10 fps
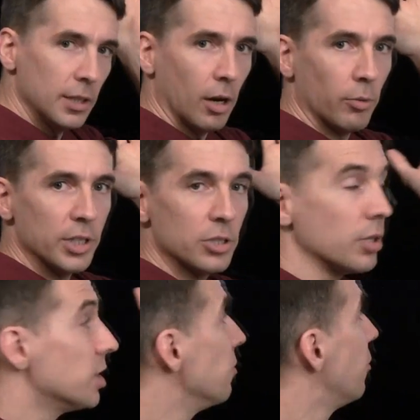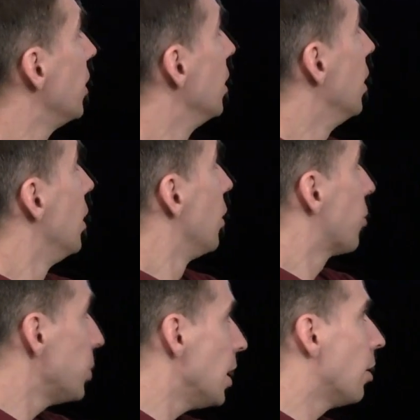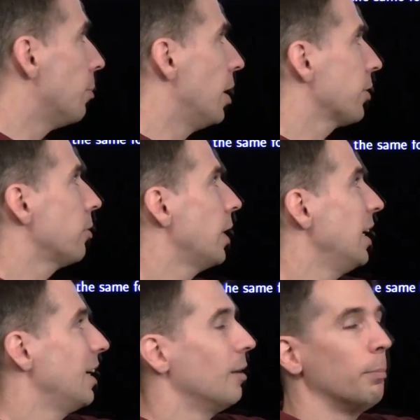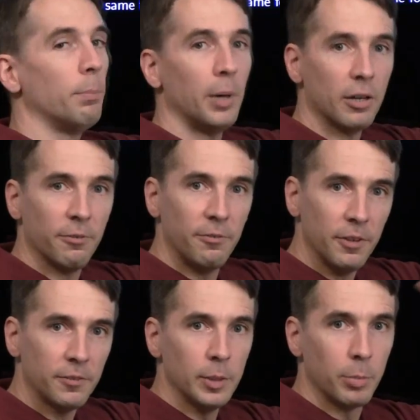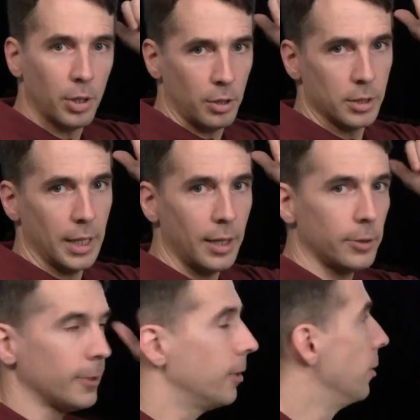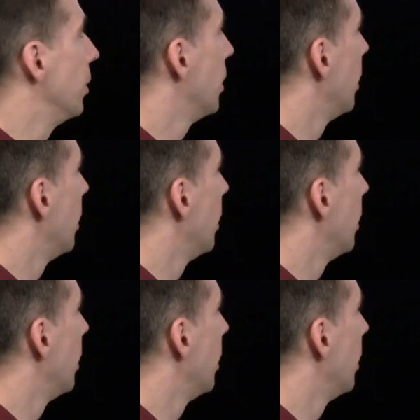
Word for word: dollar registration fee, three dollar monthly rate, a buck fifty per download.